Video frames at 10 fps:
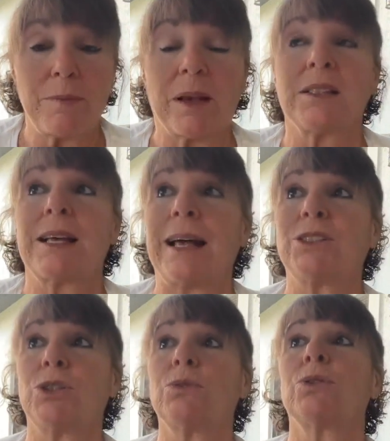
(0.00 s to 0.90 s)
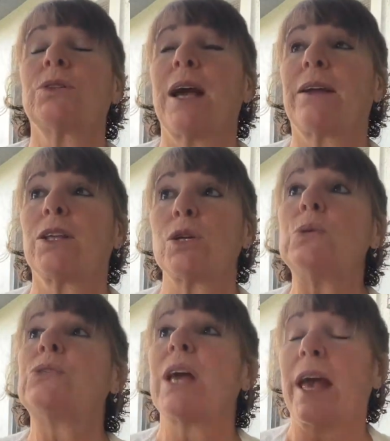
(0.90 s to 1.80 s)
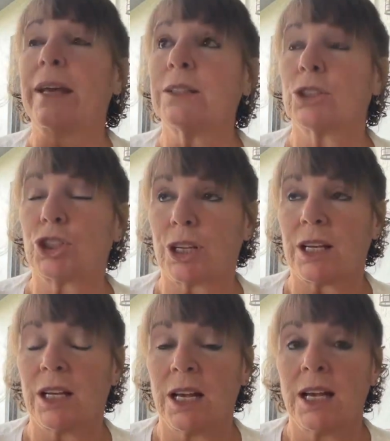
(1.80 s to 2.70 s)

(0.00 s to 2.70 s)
Because as you learn how to use energy